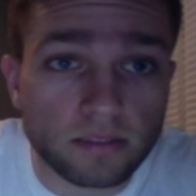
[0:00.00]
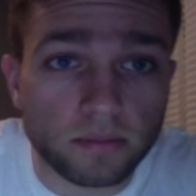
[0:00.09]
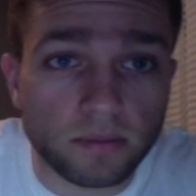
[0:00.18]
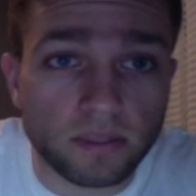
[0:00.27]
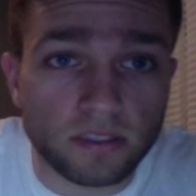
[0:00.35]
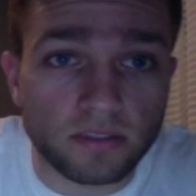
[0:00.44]

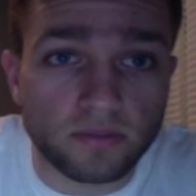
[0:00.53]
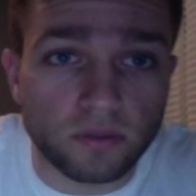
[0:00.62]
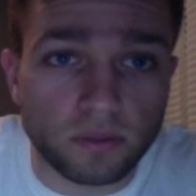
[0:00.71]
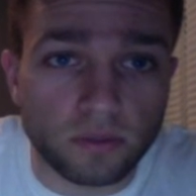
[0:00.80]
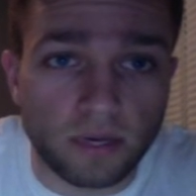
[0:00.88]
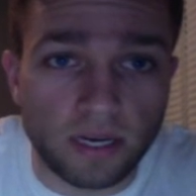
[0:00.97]
plus
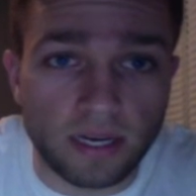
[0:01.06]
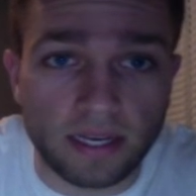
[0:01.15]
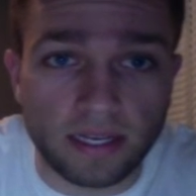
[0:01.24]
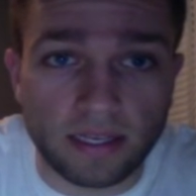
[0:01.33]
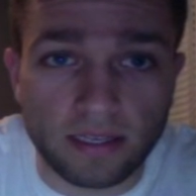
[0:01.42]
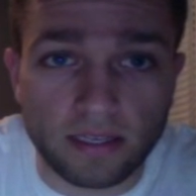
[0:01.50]

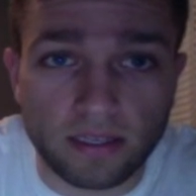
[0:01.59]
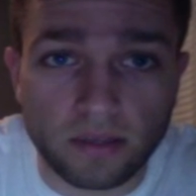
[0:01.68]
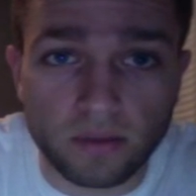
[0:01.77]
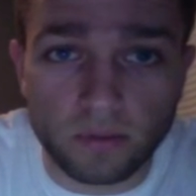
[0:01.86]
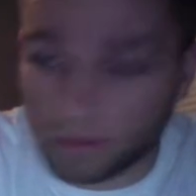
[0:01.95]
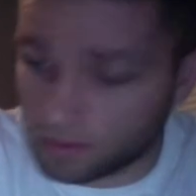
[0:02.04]
4y
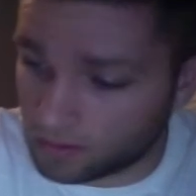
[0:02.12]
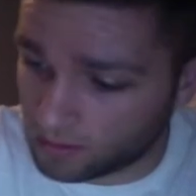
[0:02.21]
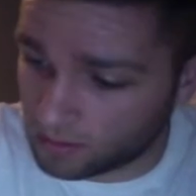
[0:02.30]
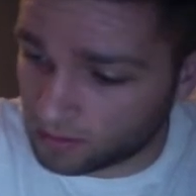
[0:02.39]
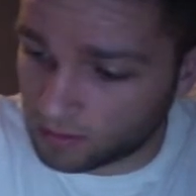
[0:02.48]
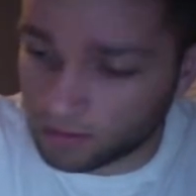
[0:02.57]

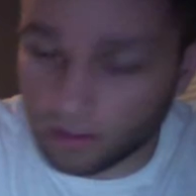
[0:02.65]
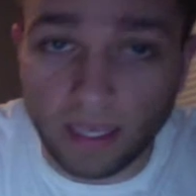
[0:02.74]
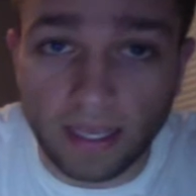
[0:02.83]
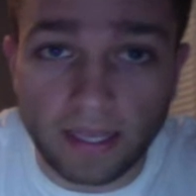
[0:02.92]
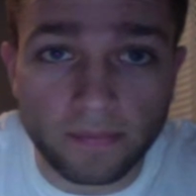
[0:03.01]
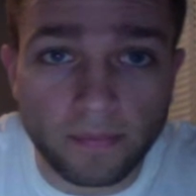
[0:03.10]
equals
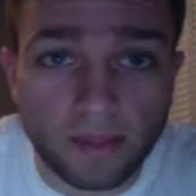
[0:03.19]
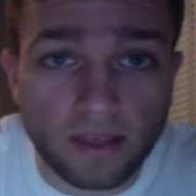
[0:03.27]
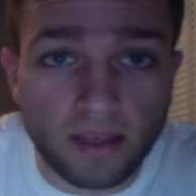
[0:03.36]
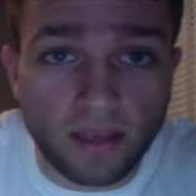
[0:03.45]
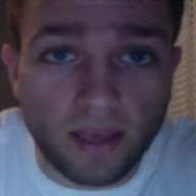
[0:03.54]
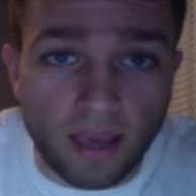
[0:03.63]
8.
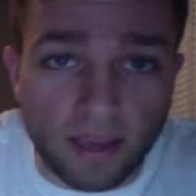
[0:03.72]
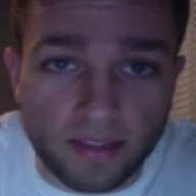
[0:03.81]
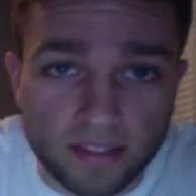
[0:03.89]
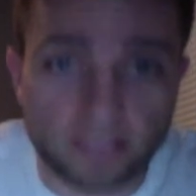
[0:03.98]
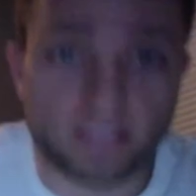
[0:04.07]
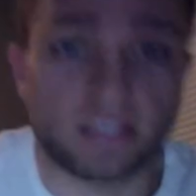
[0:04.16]
And
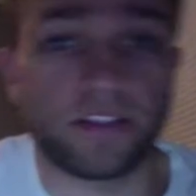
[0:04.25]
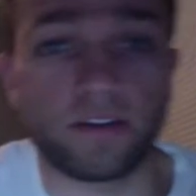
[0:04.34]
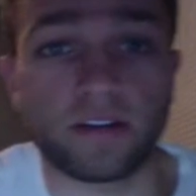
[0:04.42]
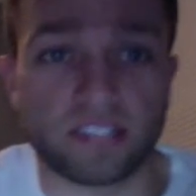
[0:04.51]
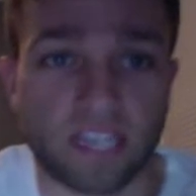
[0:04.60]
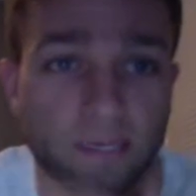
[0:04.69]
this is another
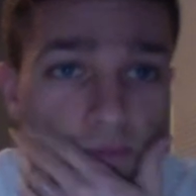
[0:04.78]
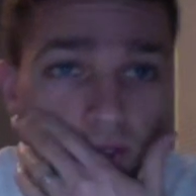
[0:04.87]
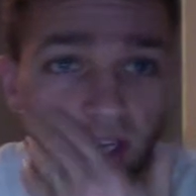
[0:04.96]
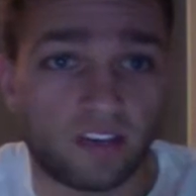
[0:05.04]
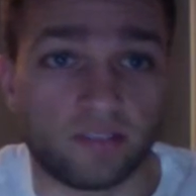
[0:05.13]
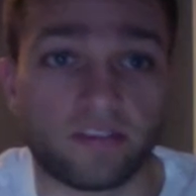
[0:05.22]
example
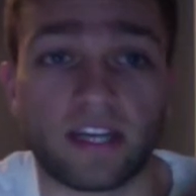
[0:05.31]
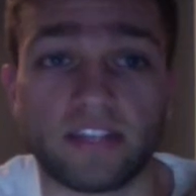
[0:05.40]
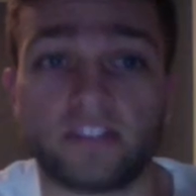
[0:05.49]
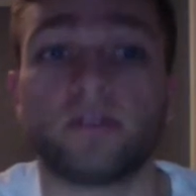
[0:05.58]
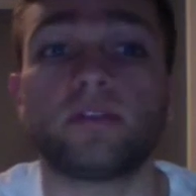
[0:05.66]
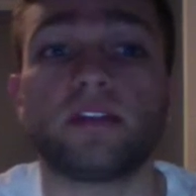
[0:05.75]
of I
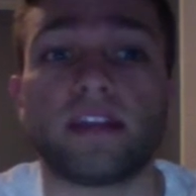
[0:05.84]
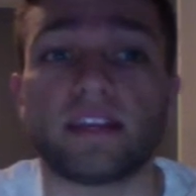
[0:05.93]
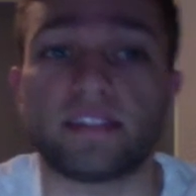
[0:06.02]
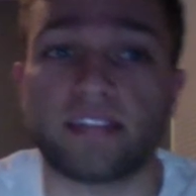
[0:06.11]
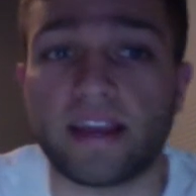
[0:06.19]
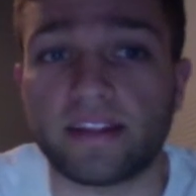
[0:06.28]
don't
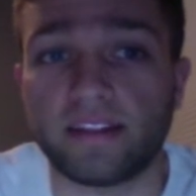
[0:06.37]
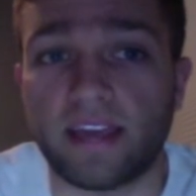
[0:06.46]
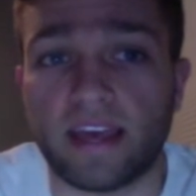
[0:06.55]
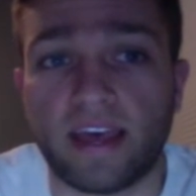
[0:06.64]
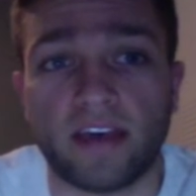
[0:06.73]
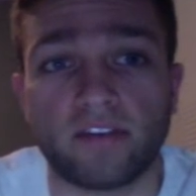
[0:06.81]
exactly
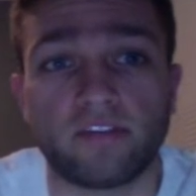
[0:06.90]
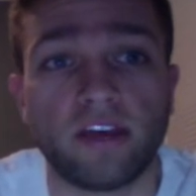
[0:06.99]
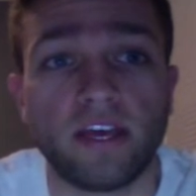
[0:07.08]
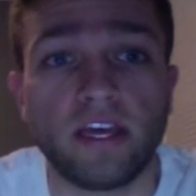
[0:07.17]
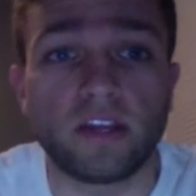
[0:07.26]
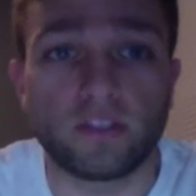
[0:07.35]
have
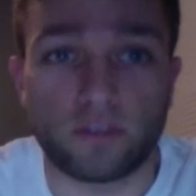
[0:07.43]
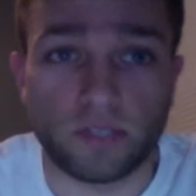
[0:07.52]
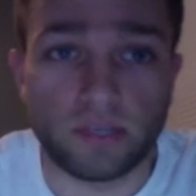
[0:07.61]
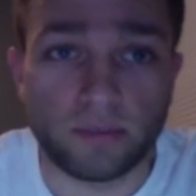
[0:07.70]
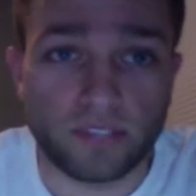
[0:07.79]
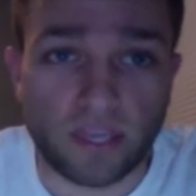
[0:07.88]
two
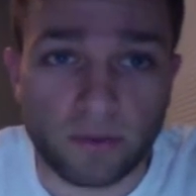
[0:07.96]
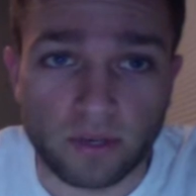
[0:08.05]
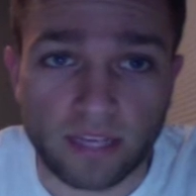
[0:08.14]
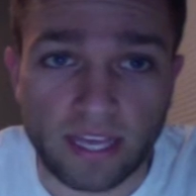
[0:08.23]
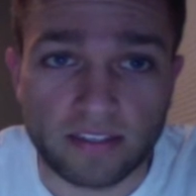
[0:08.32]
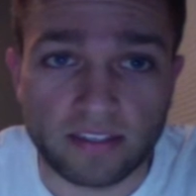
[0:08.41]
numbers that will
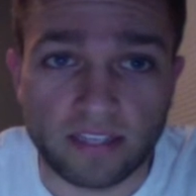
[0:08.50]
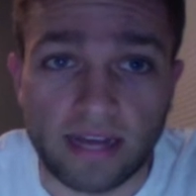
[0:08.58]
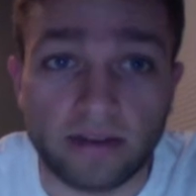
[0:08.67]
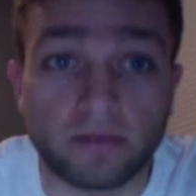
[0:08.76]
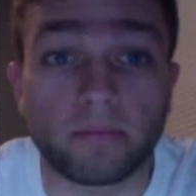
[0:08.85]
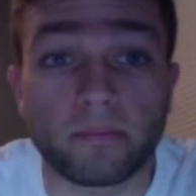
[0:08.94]
cancel
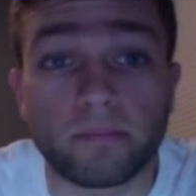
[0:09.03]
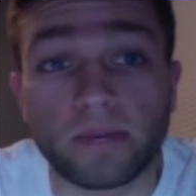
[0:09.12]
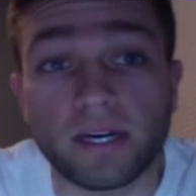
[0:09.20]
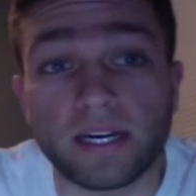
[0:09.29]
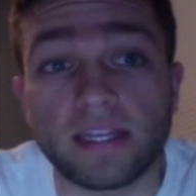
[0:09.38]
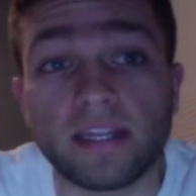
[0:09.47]
out,
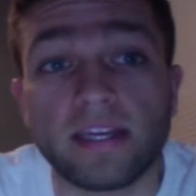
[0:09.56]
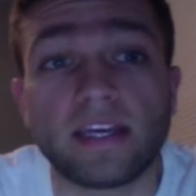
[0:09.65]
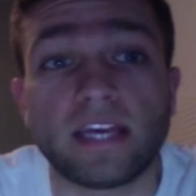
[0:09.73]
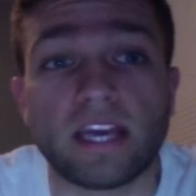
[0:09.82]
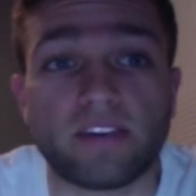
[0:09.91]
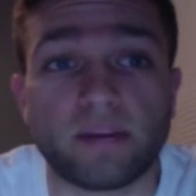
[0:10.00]
but
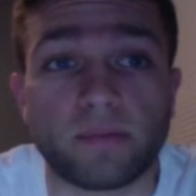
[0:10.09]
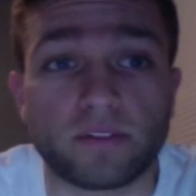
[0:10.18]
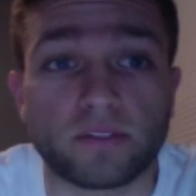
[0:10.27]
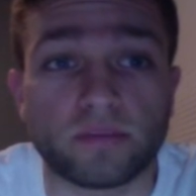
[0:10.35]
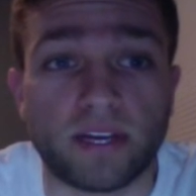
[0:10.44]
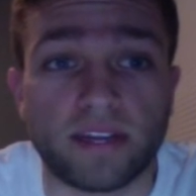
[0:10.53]
if I
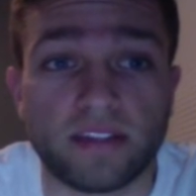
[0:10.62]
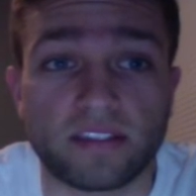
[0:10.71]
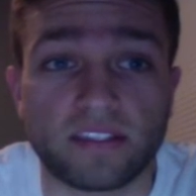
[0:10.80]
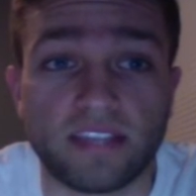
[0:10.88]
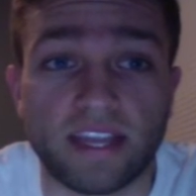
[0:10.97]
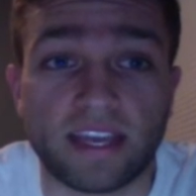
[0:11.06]
multiply this
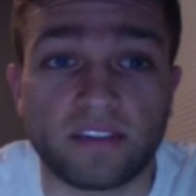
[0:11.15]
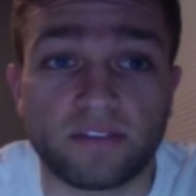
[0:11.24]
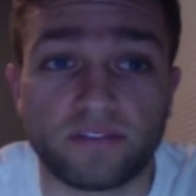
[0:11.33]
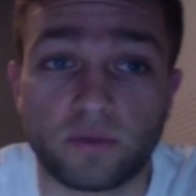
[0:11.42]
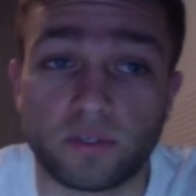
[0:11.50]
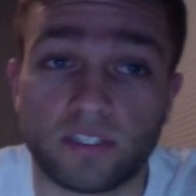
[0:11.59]
negative
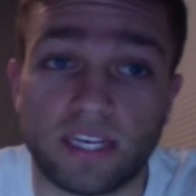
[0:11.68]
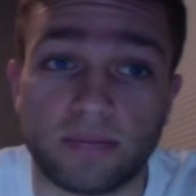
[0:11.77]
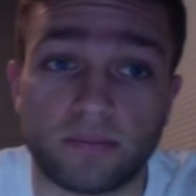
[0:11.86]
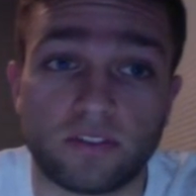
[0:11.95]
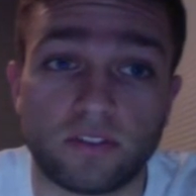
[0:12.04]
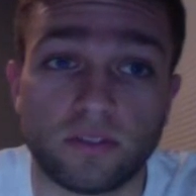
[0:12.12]
4
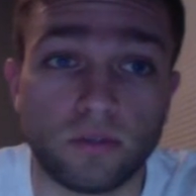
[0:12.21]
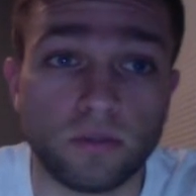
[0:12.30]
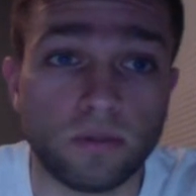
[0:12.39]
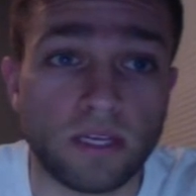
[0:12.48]
times 2,